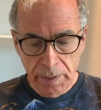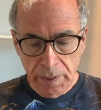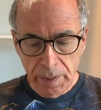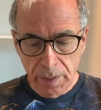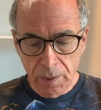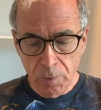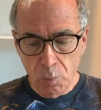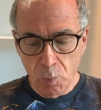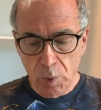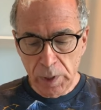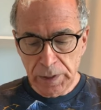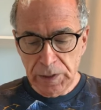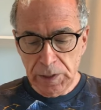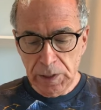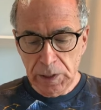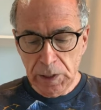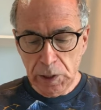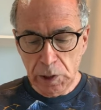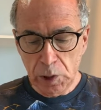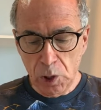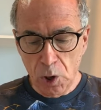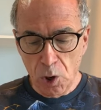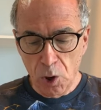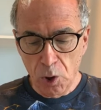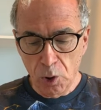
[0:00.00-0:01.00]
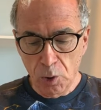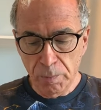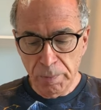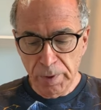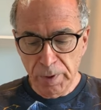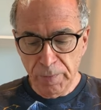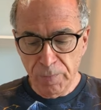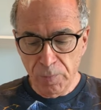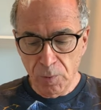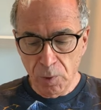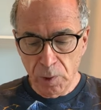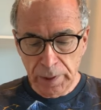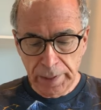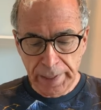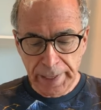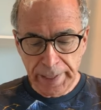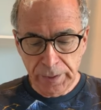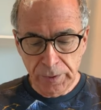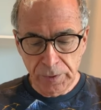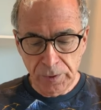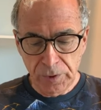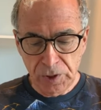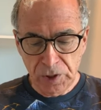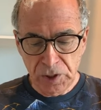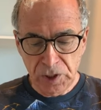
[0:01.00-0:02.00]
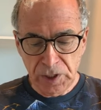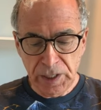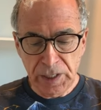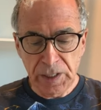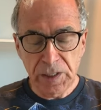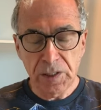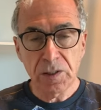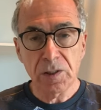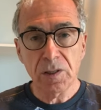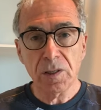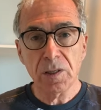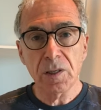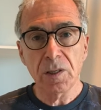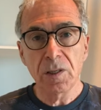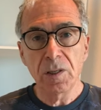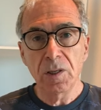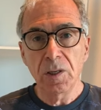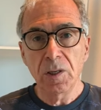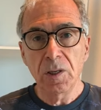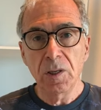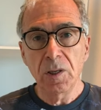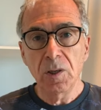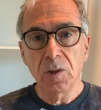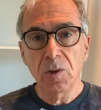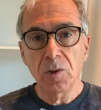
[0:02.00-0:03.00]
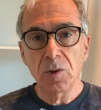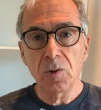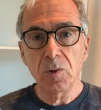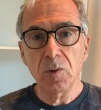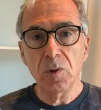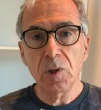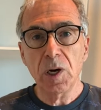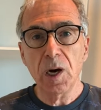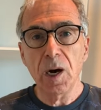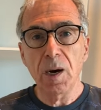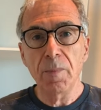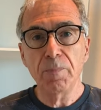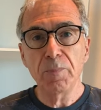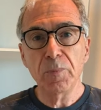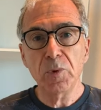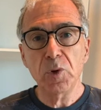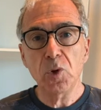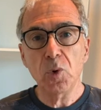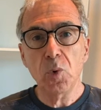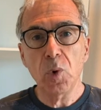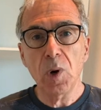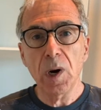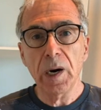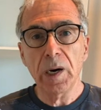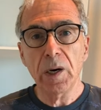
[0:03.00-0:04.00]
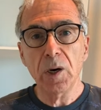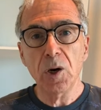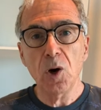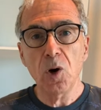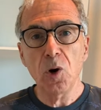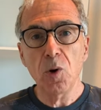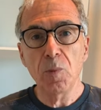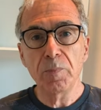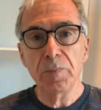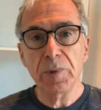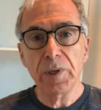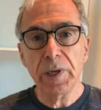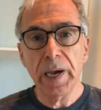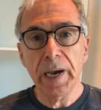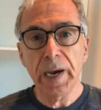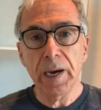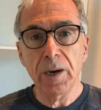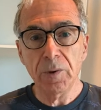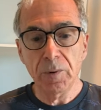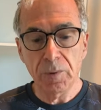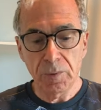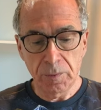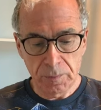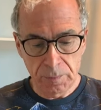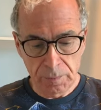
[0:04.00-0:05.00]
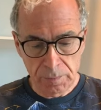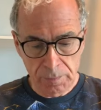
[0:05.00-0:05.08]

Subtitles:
It wasn't long before letters ceased to come to our hometown.